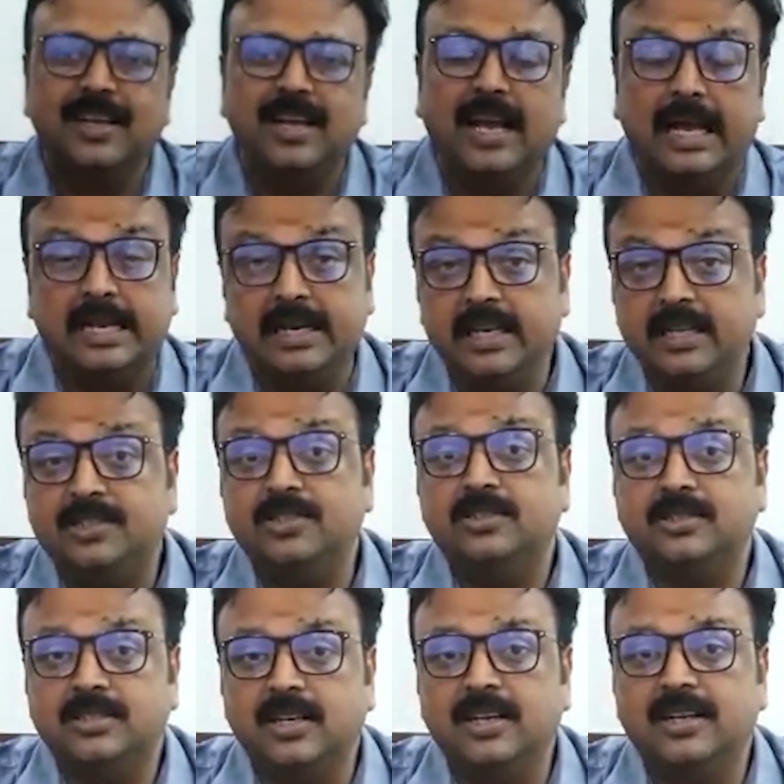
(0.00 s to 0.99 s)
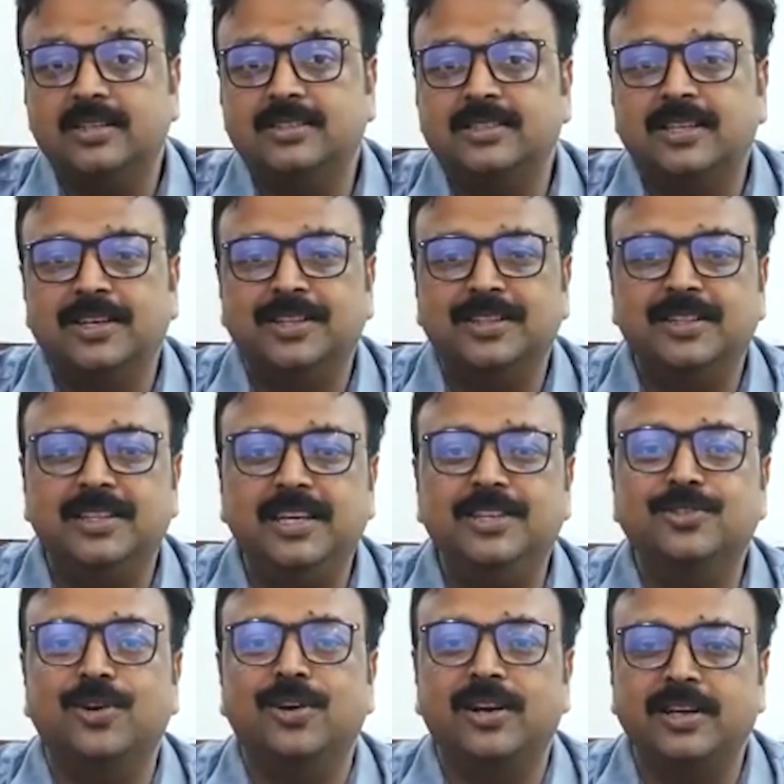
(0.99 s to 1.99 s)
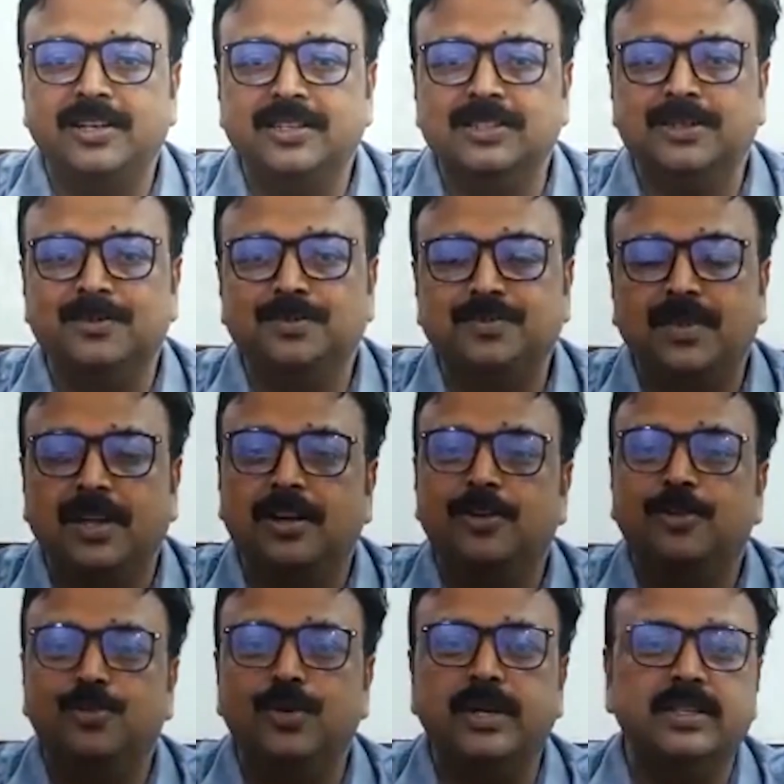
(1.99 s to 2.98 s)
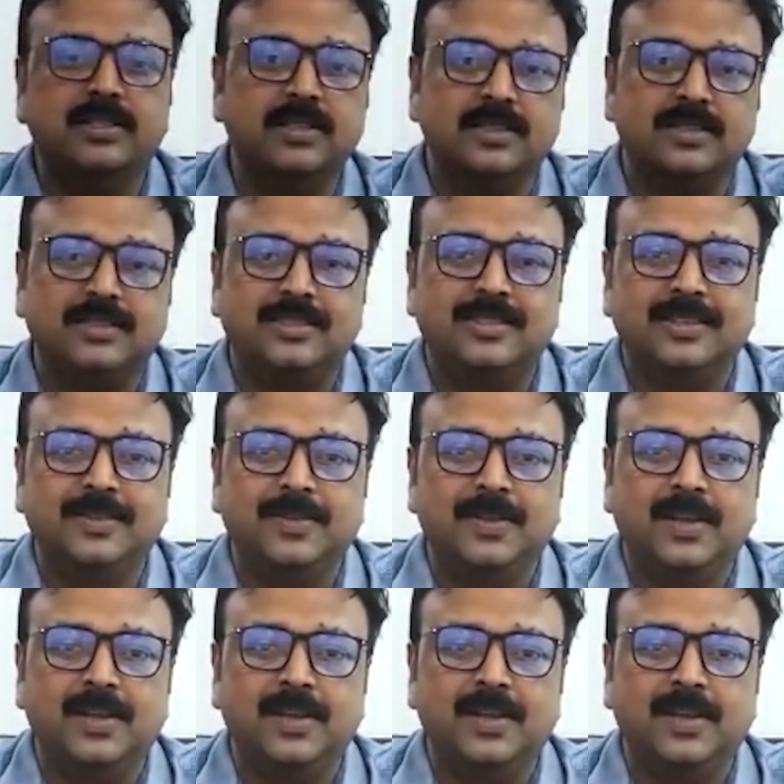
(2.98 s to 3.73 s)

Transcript: And nature selects these organisms to exist.